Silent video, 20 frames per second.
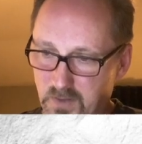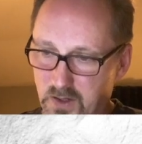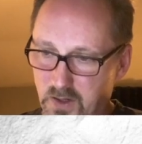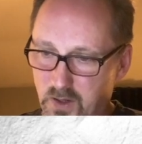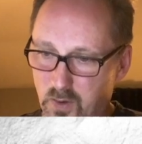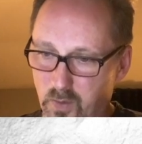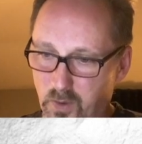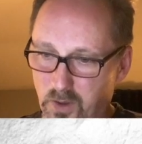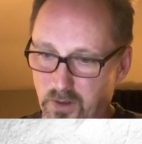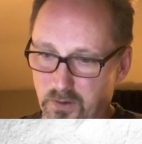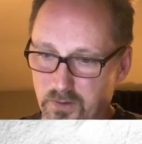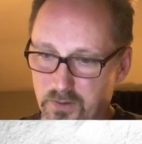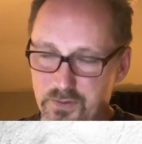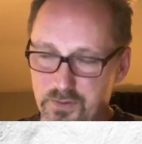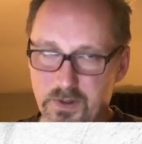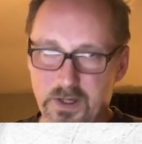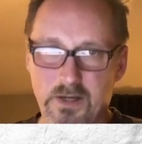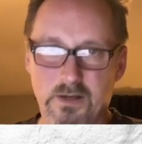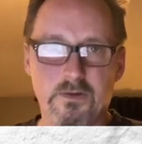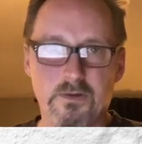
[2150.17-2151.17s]
where old
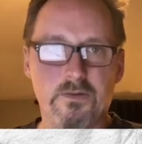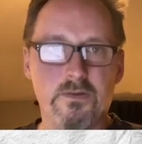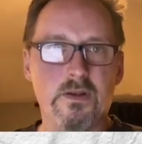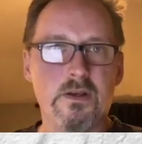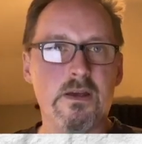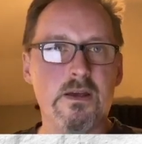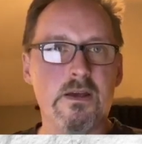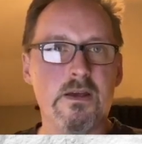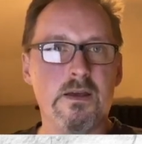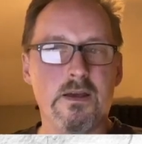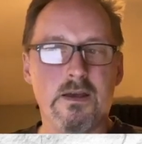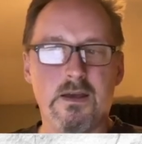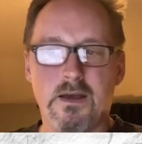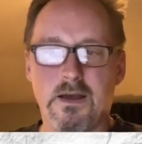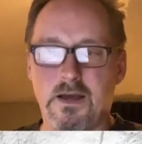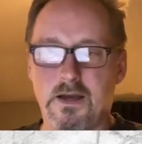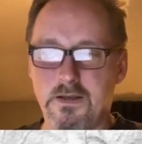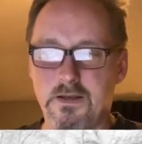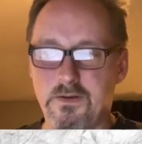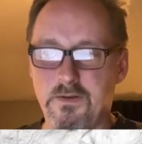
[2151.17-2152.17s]
trails
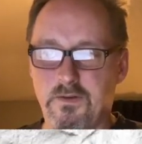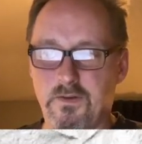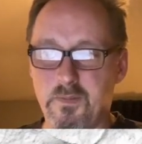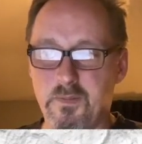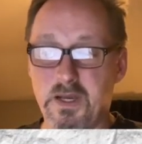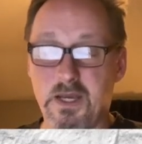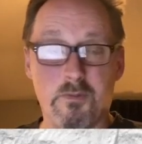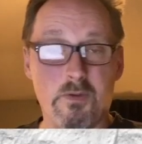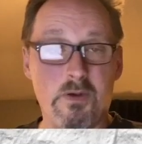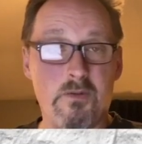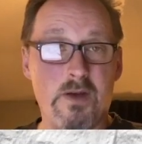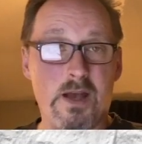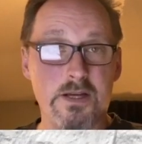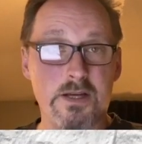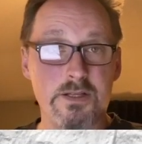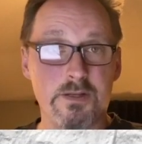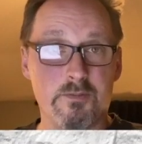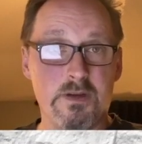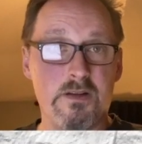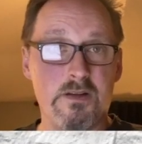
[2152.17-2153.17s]
used to be. And we've
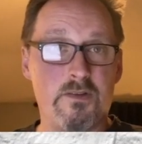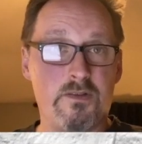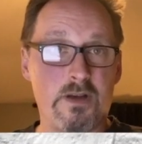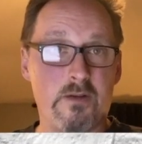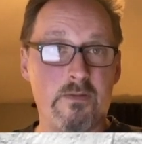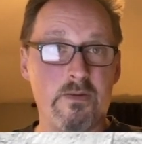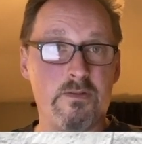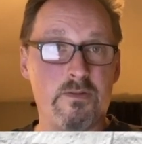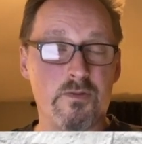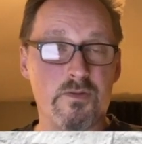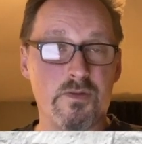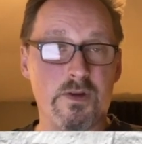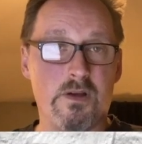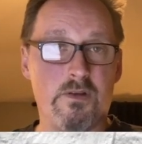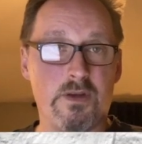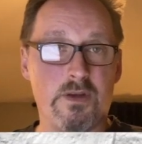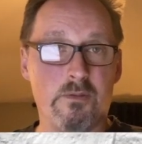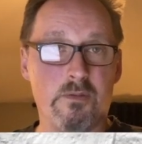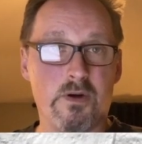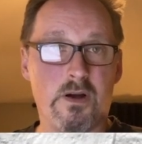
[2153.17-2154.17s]
actually rediscovered some
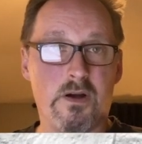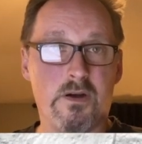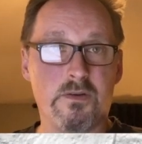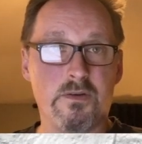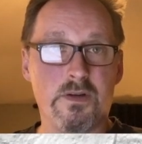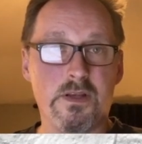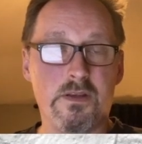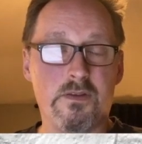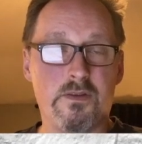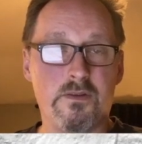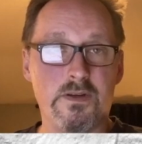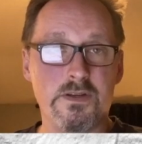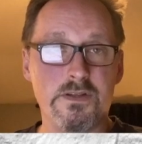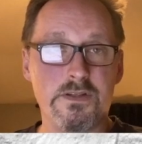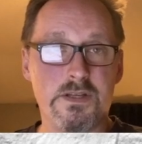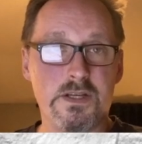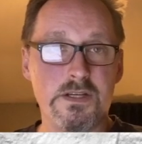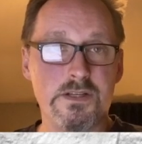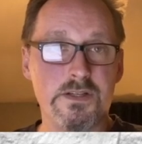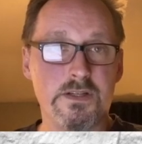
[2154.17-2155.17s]
trails that were underneath the
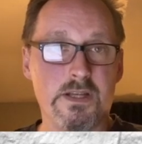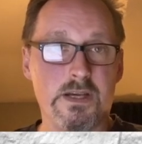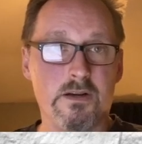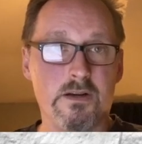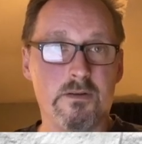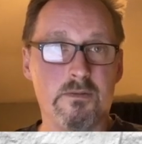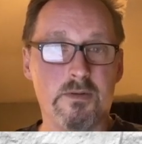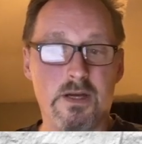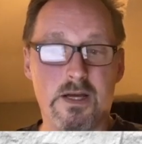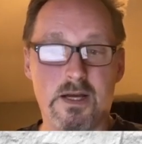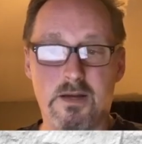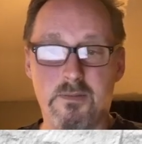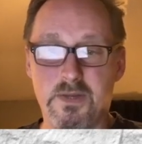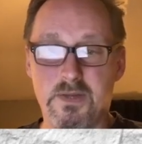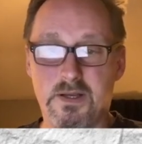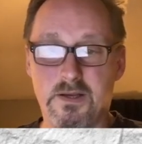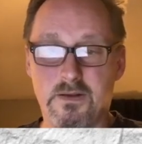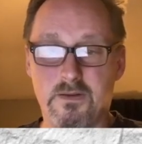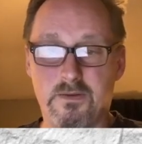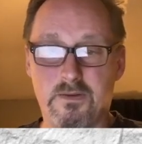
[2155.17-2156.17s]
vegetation layer
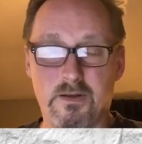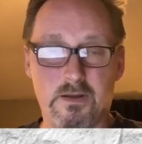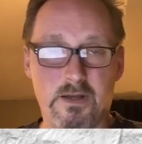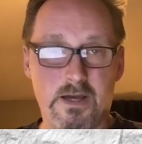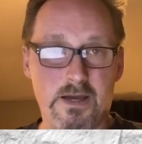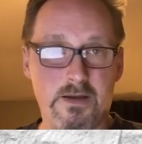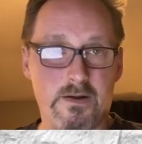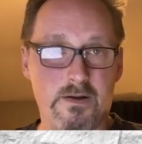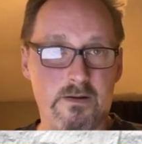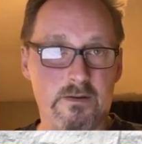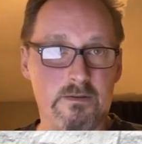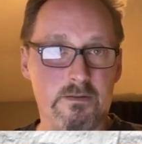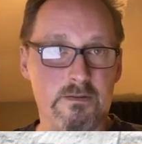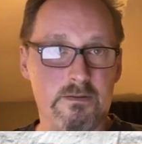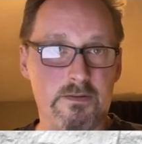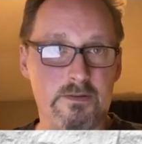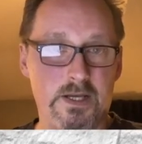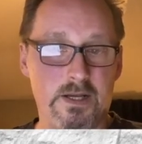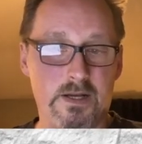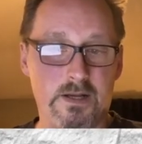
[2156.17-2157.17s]
because the LiDAR
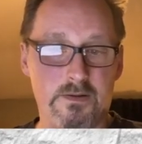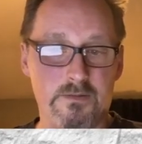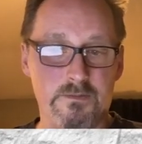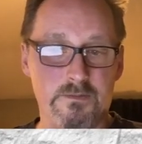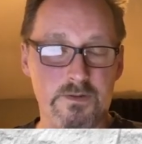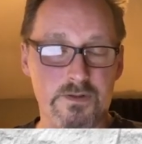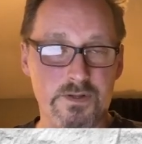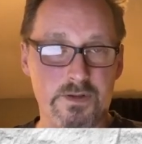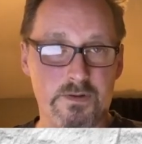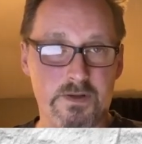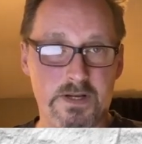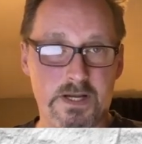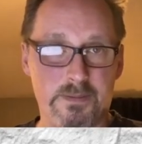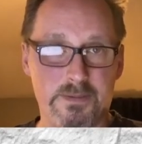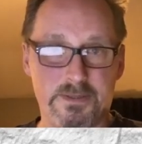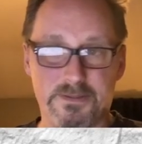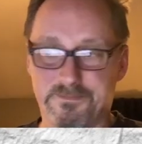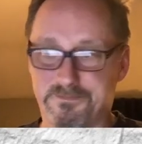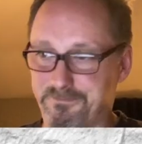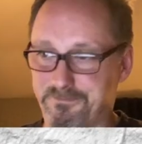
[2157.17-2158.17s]
data showed it
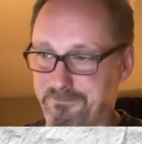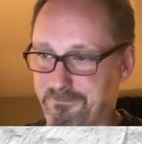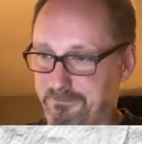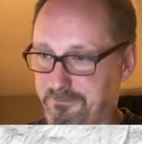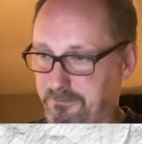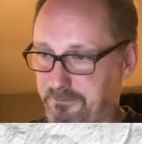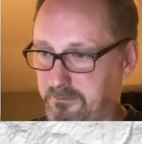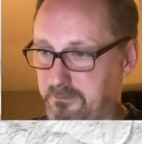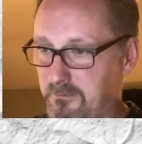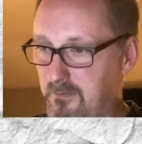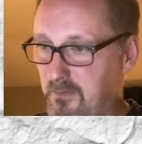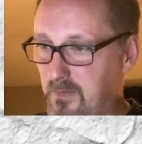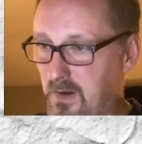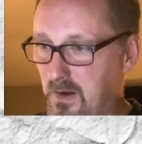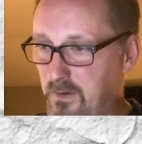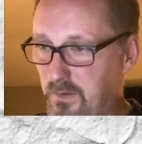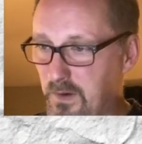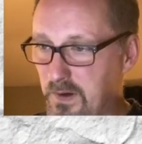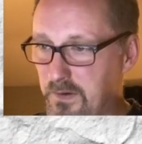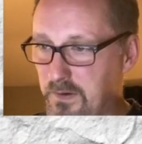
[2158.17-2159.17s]
up.
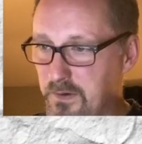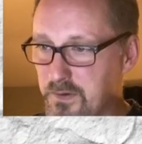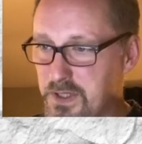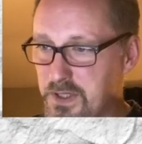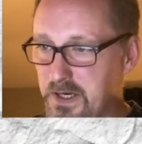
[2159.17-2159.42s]
So that's hill